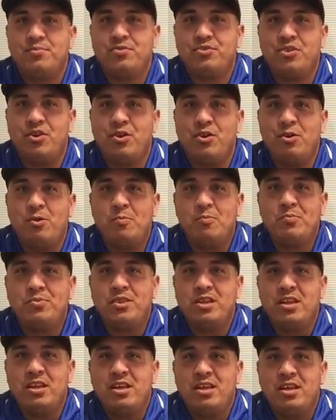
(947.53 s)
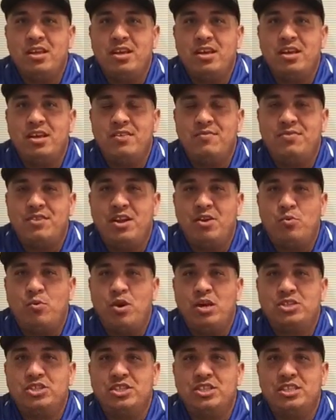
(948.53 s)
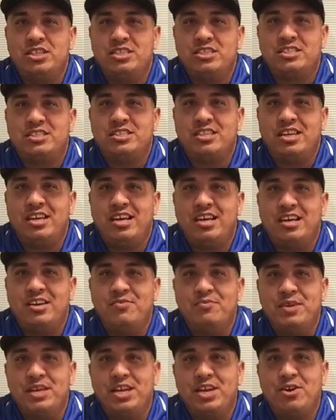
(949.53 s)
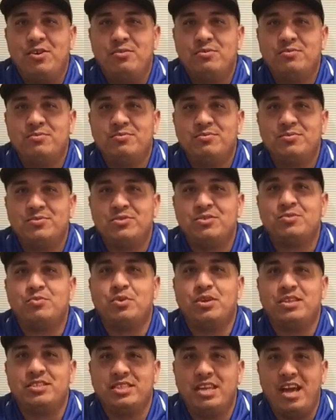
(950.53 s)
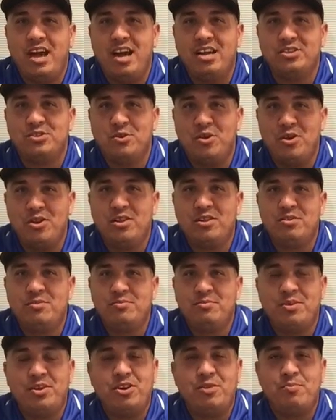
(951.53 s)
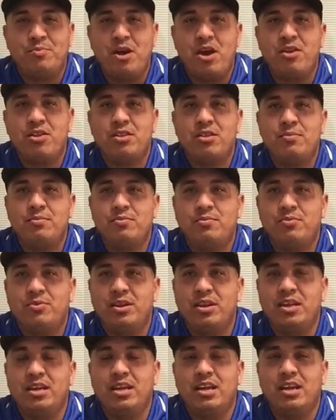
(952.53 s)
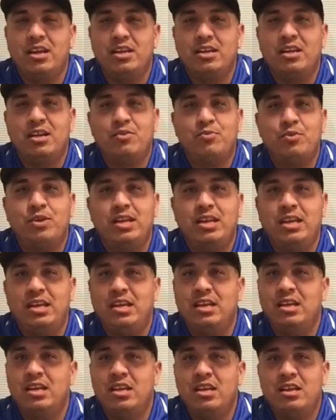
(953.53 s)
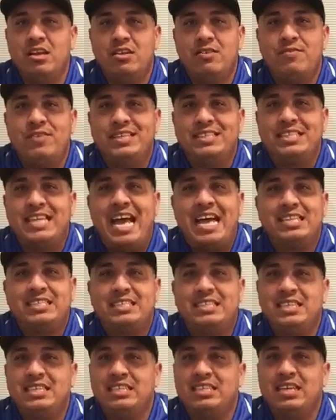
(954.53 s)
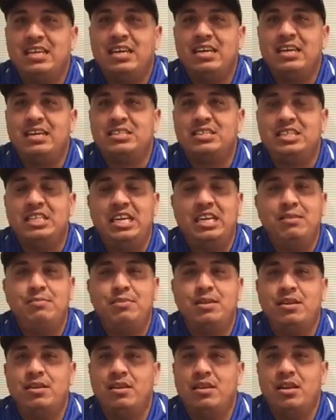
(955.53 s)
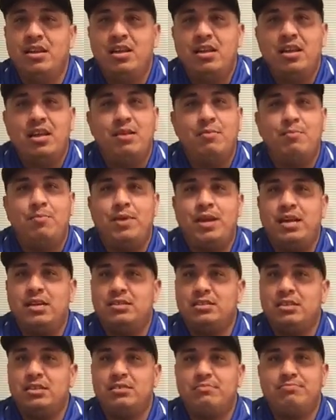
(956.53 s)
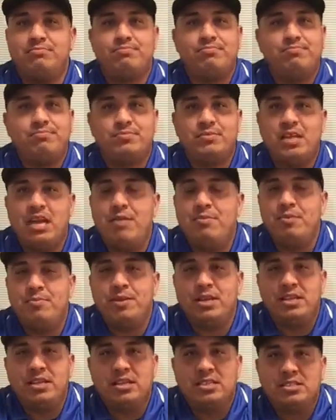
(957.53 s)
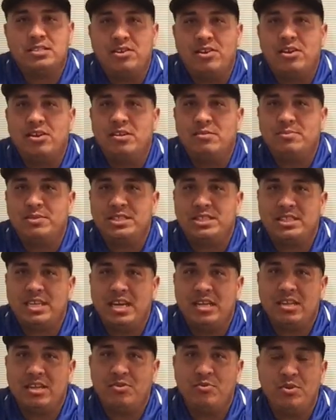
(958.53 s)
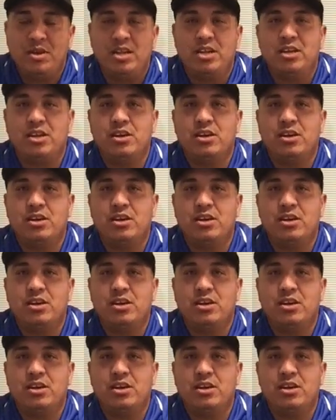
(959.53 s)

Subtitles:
So if they're watching this video, just want to say hi to all of them. Very proud of them. Really a really fantastic team and players. Everybody does their 100%. They're really